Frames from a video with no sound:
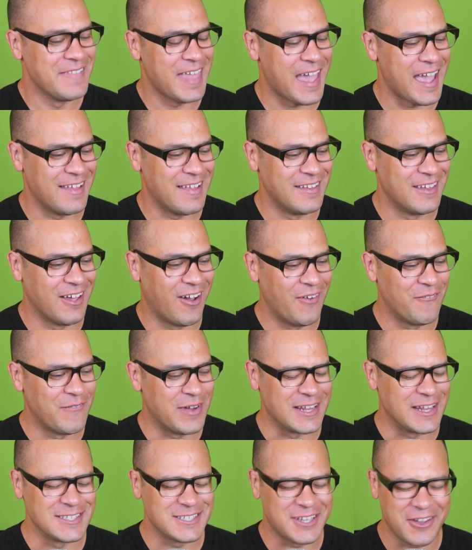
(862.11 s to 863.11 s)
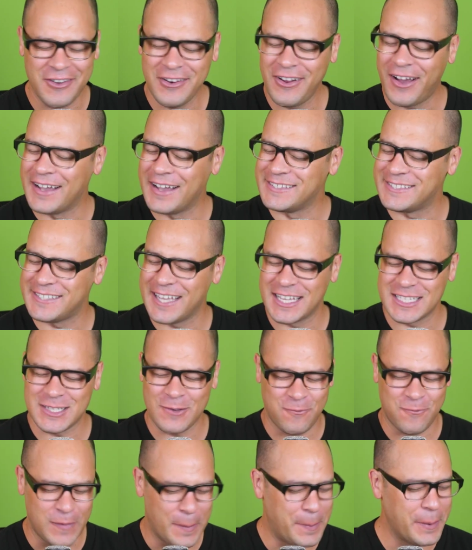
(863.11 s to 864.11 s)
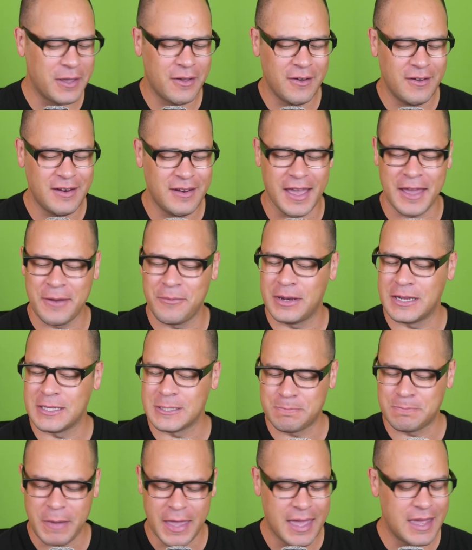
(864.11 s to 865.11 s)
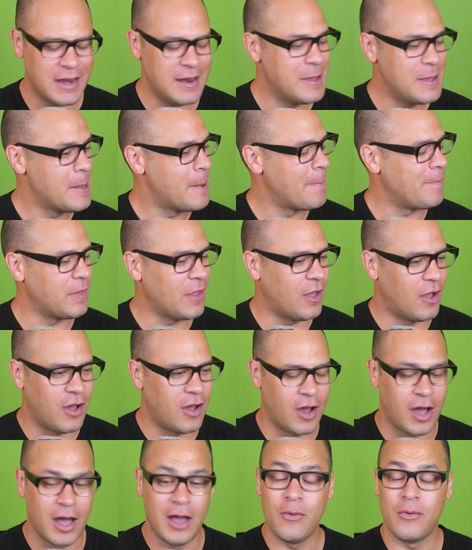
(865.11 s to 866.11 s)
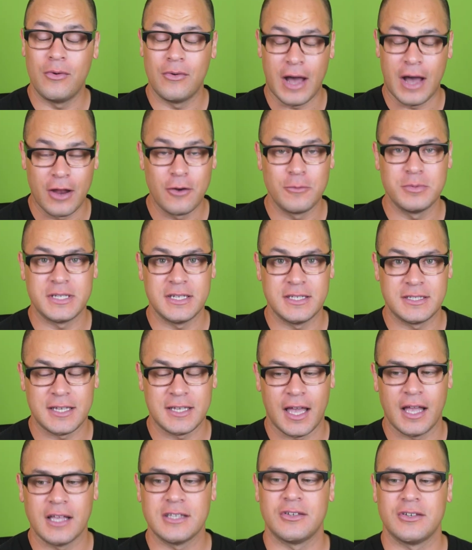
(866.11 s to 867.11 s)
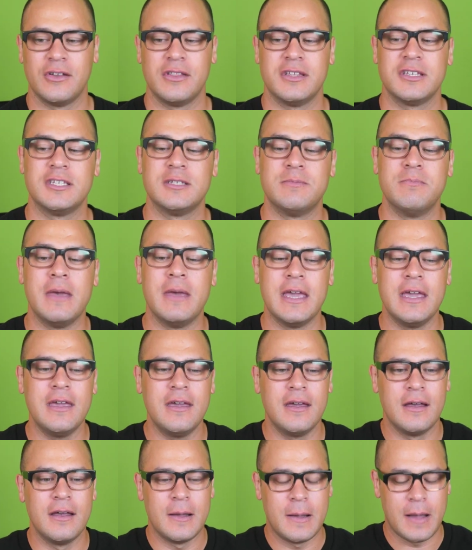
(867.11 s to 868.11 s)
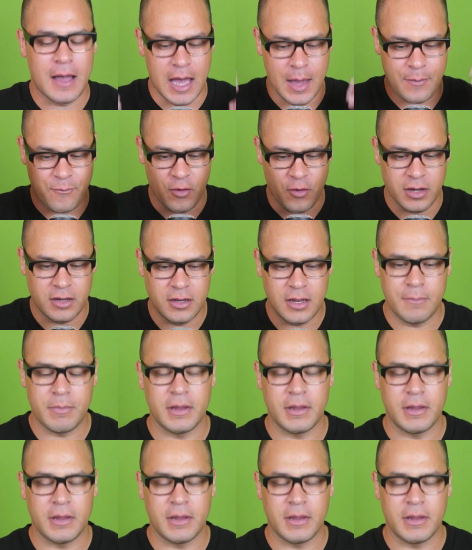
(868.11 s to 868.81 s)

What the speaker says: And when it's good, I say it's flipping good. And when it's bad, I will 100% say it. So this is me upfronting it.